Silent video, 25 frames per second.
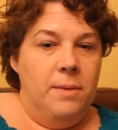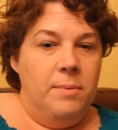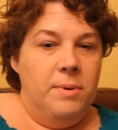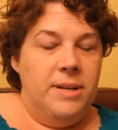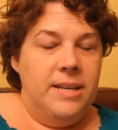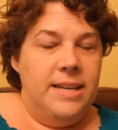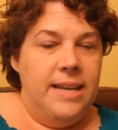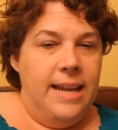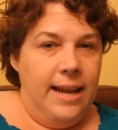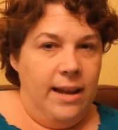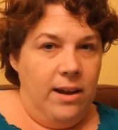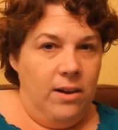
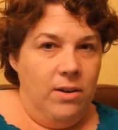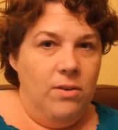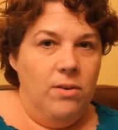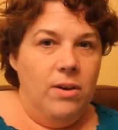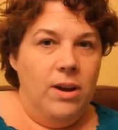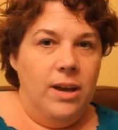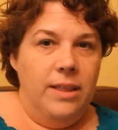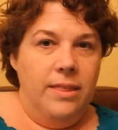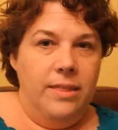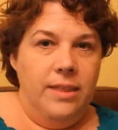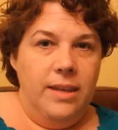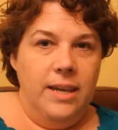But now
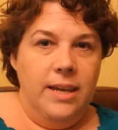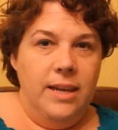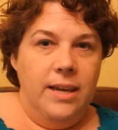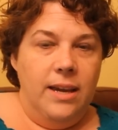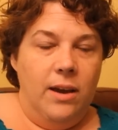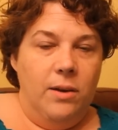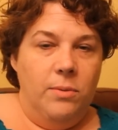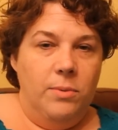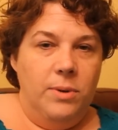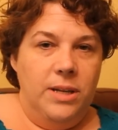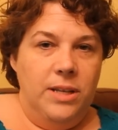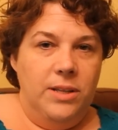I think
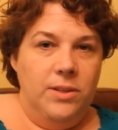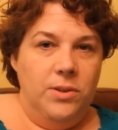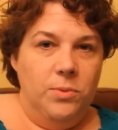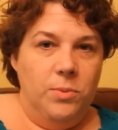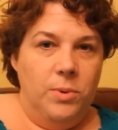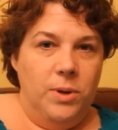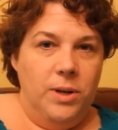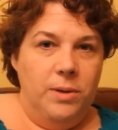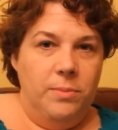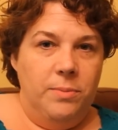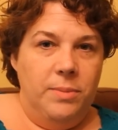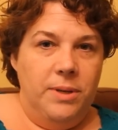I would either
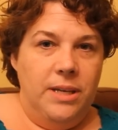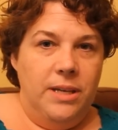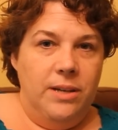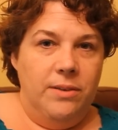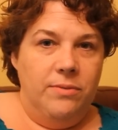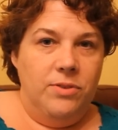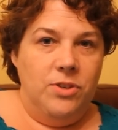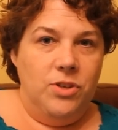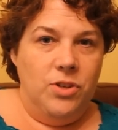want to be a